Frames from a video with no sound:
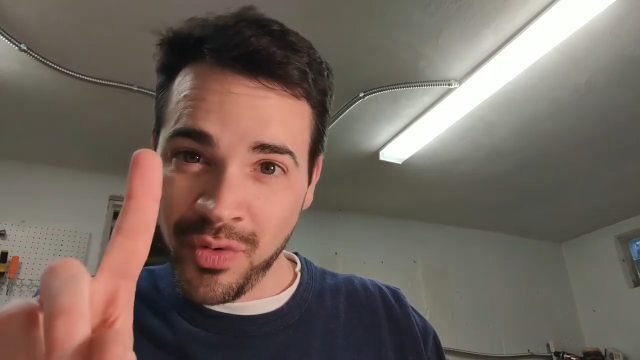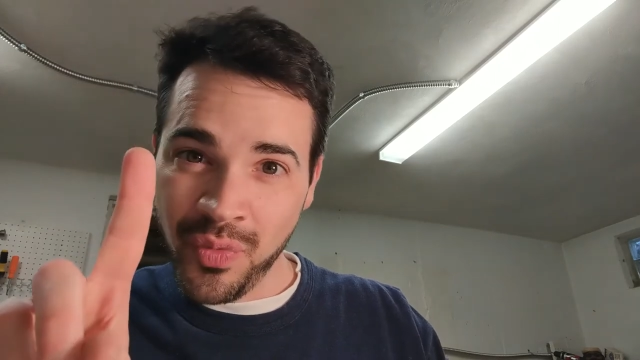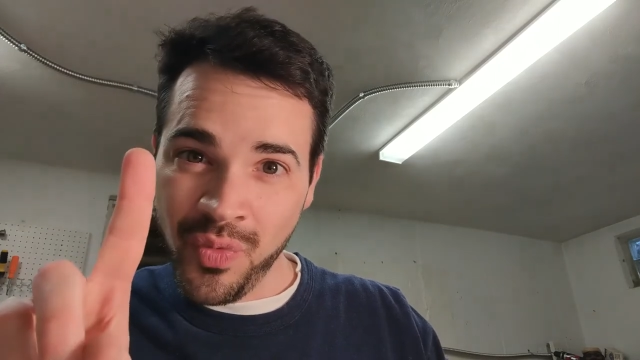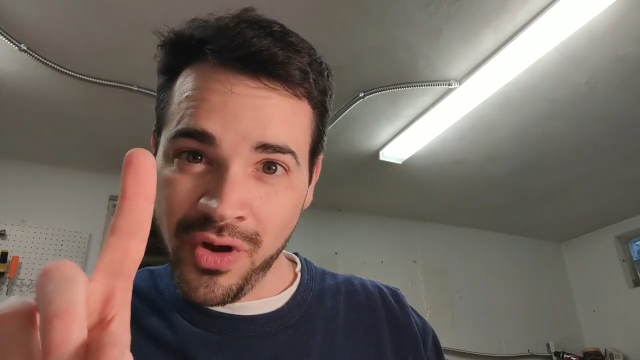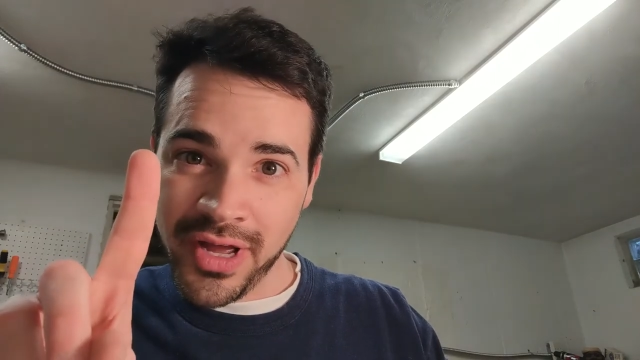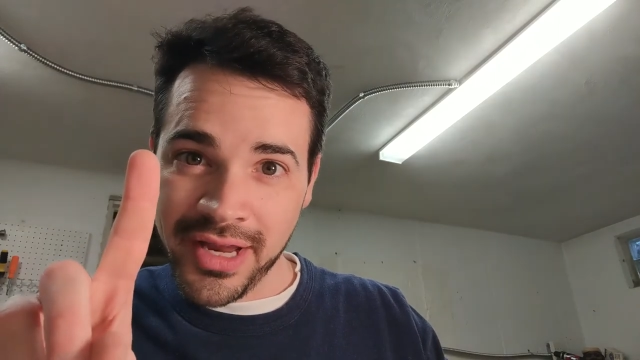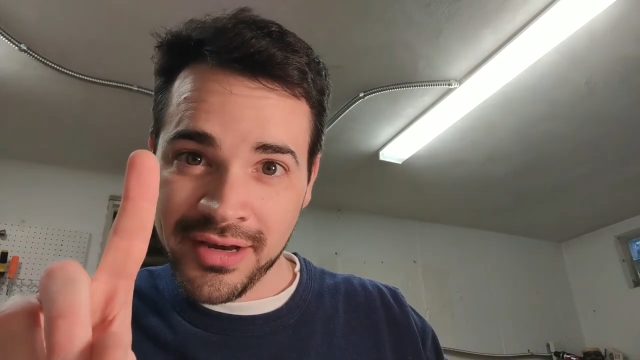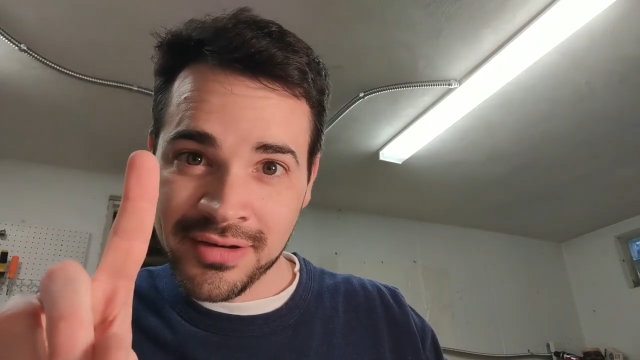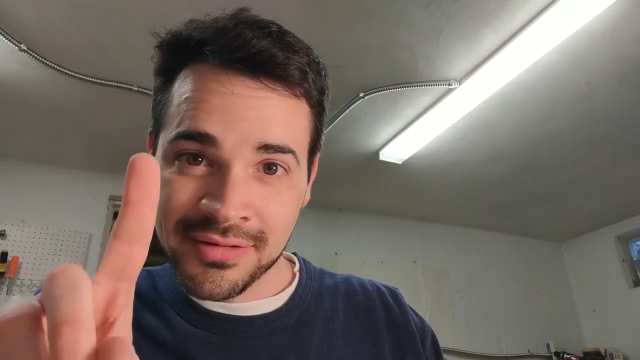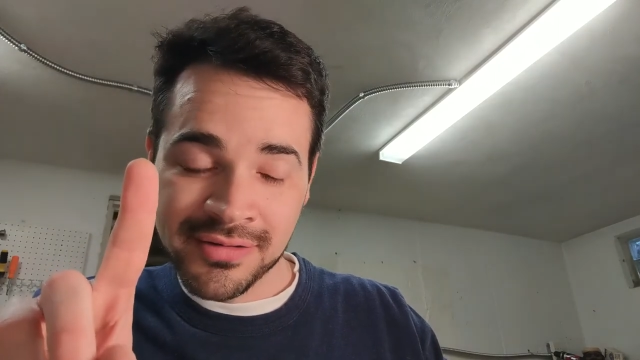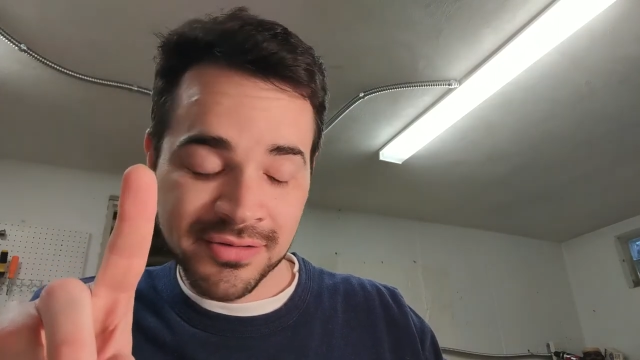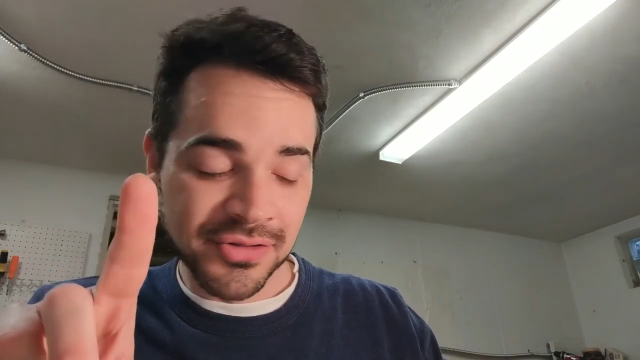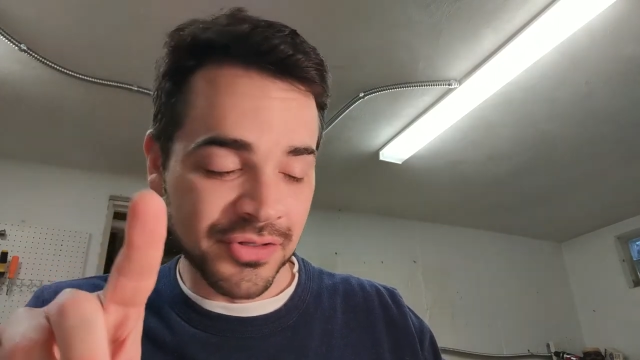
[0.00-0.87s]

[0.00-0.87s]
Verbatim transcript: one,